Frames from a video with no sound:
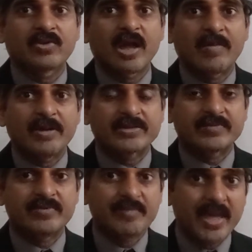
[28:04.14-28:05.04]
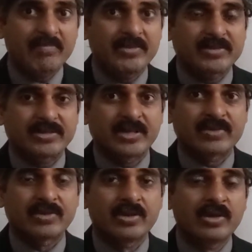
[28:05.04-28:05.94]
collaboration. We make
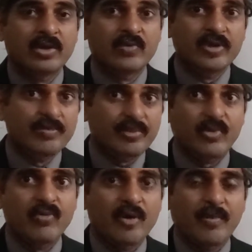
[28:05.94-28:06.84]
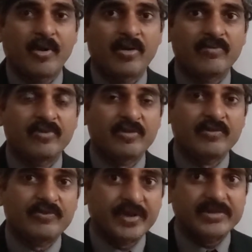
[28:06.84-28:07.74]
mistakes, we improve upon,
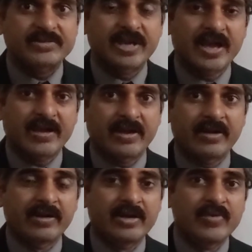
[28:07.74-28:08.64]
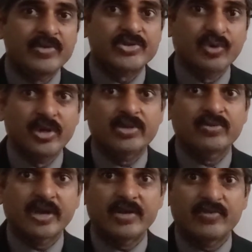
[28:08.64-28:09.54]
we fix the error, we show it
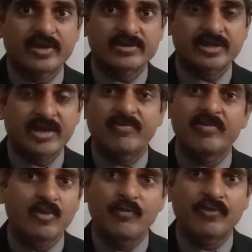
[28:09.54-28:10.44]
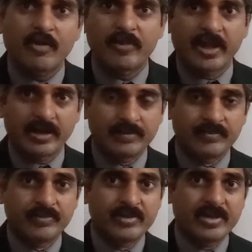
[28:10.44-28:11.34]
to the investor, and we move from there.
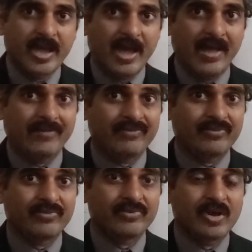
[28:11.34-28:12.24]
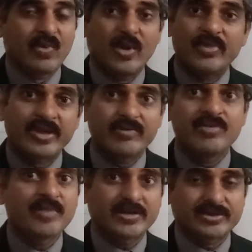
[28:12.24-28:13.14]
And one thing
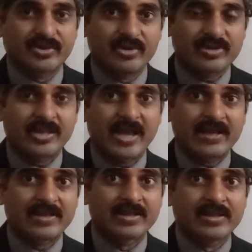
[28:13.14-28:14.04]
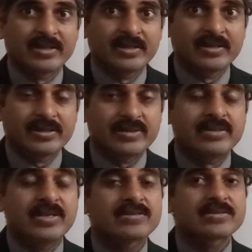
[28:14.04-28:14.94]
you must note, that
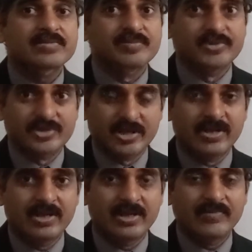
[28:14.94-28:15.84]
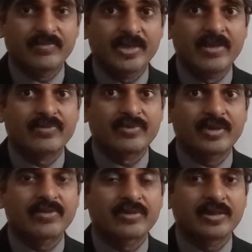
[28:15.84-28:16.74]
this journey is
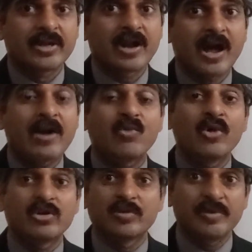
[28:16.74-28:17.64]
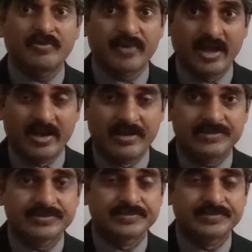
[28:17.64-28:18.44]
there are going to be failures,